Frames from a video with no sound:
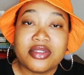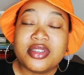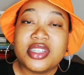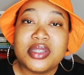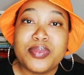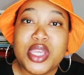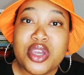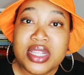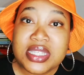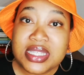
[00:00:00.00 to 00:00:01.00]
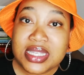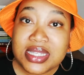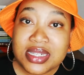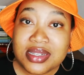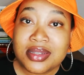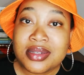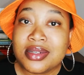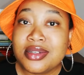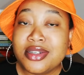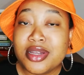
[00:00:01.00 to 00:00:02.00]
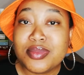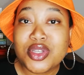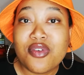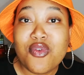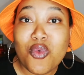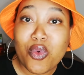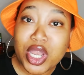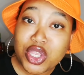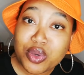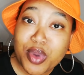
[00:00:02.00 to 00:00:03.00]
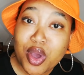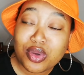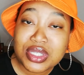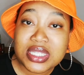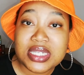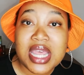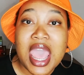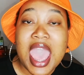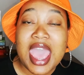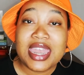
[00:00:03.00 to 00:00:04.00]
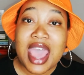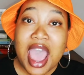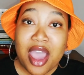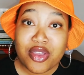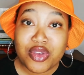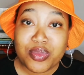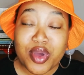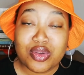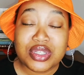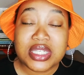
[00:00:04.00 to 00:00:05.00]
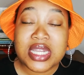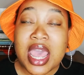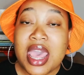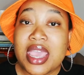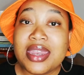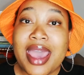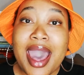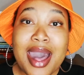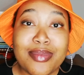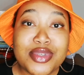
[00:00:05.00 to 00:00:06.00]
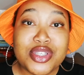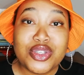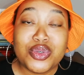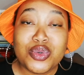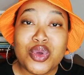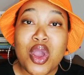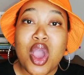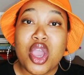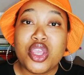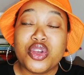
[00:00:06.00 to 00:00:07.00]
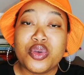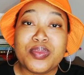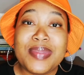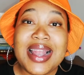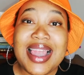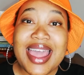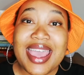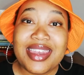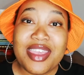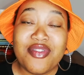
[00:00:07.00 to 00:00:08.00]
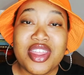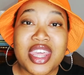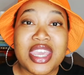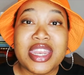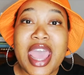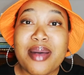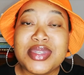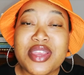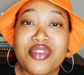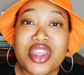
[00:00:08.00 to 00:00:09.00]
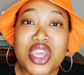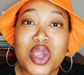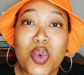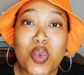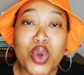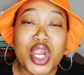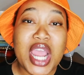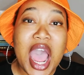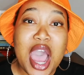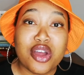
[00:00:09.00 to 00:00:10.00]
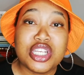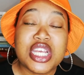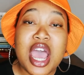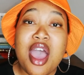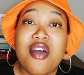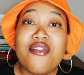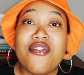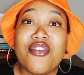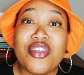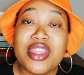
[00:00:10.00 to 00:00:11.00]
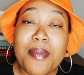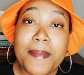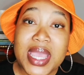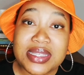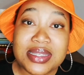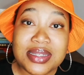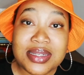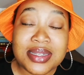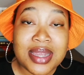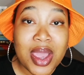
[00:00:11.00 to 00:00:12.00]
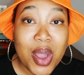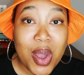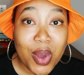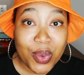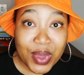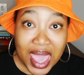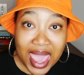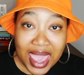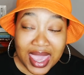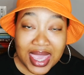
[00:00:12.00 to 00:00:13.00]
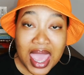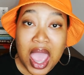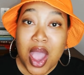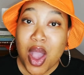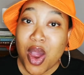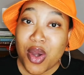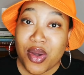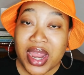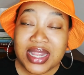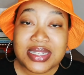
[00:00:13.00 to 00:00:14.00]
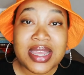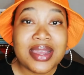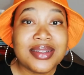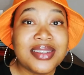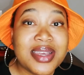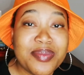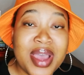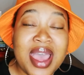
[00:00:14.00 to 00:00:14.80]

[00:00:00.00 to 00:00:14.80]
just be consistent in terms of when you post and how you post it helps you you know plan everything it helps everything work out for the best okay all right tip